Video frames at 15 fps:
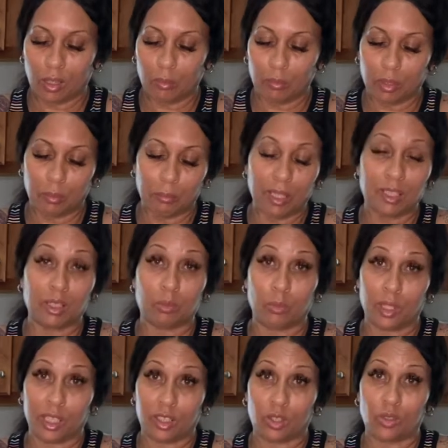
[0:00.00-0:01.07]
The best
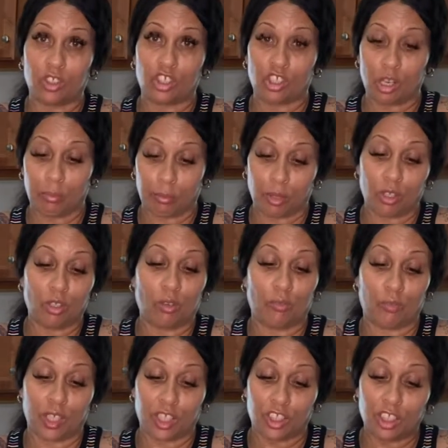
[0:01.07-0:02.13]
way to chop your
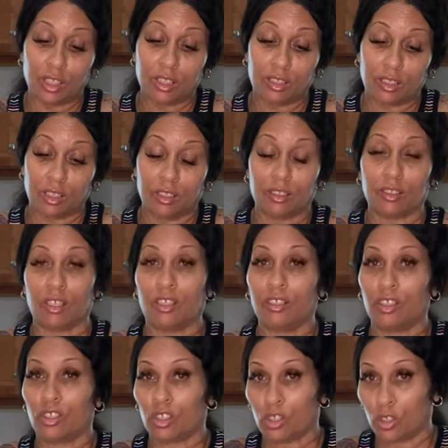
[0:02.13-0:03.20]
veggies is on
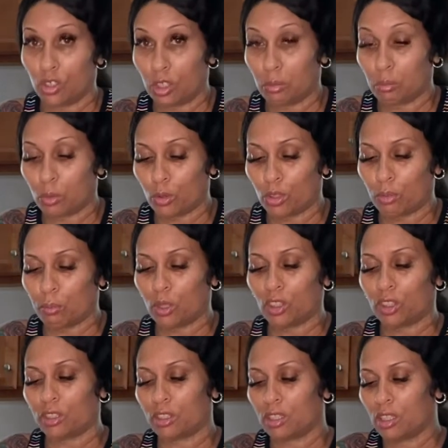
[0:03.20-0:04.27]
your cutting board, but
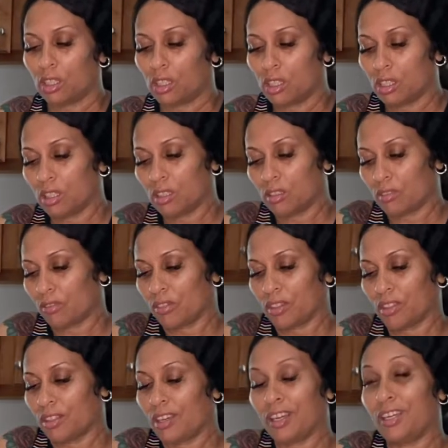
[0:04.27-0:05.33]

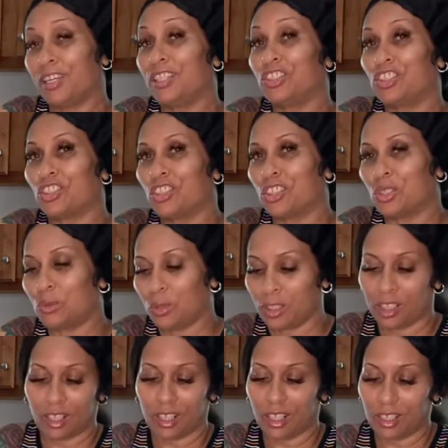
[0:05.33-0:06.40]
I enjoy doing
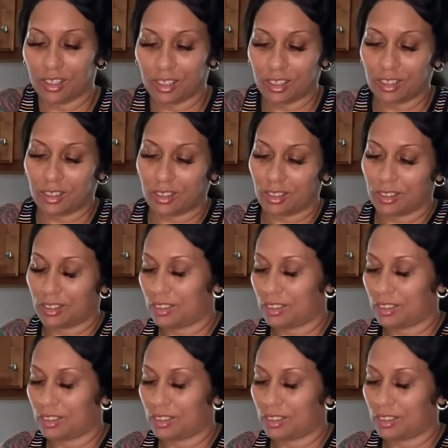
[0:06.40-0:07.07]
it like this.